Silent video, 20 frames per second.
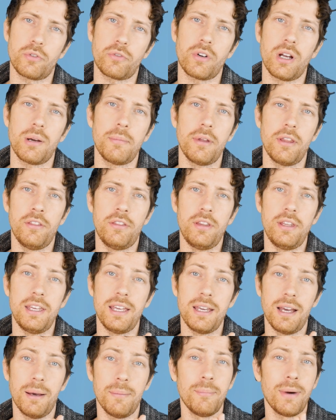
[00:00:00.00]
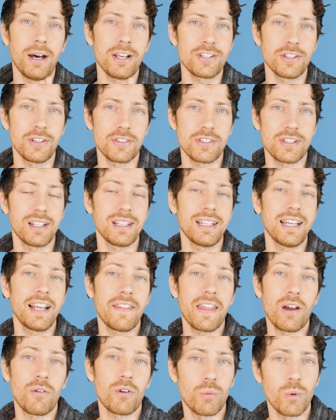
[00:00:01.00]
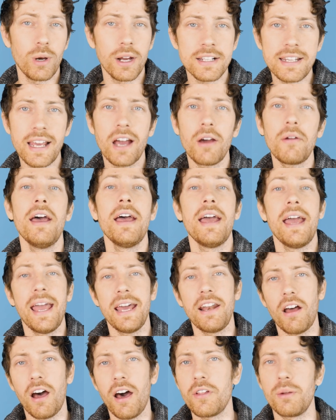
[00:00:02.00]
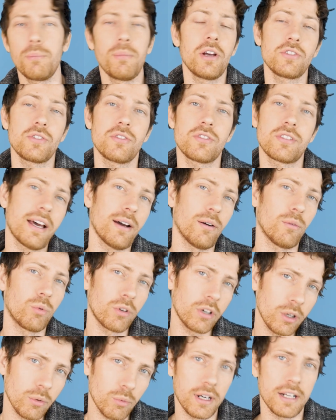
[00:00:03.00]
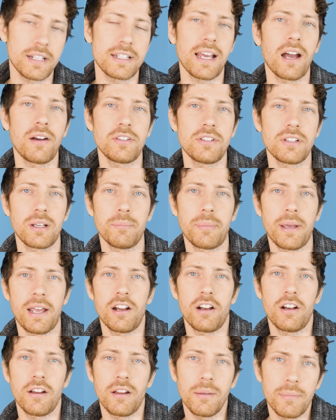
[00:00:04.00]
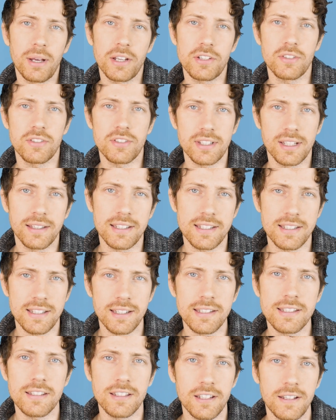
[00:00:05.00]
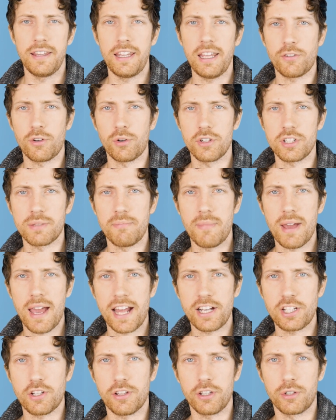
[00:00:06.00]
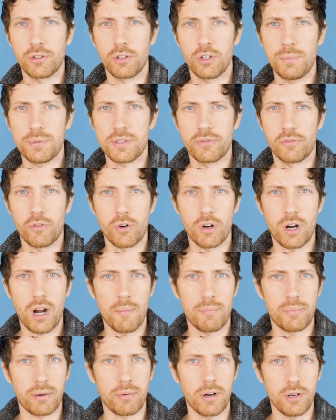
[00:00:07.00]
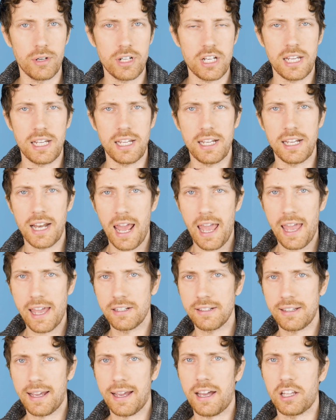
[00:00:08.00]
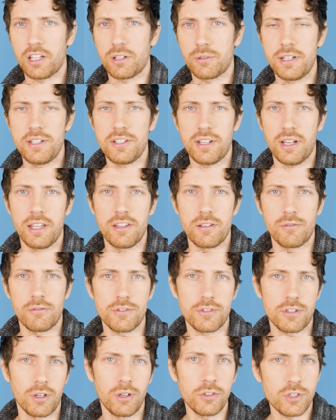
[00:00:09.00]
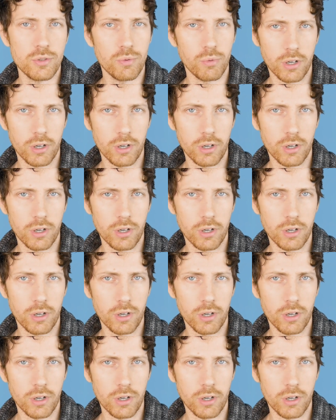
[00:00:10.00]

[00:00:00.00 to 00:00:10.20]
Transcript: from the muscles in the leg that were worked out and other muscles that weren't worked out to compare muscle synthesis. They, of course, matched the groups for protein and calories, and the results